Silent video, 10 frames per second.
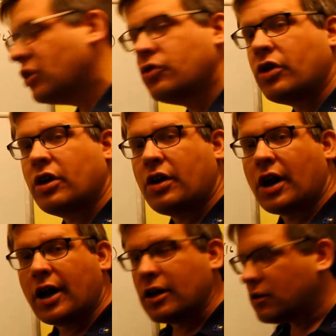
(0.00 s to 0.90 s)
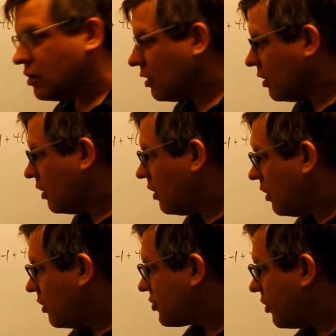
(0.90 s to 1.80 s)
You get a 9.
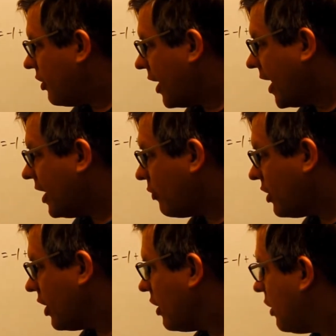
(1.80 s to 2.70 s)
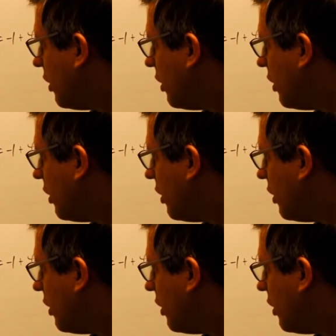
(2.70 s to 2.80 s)
So the 9 that we get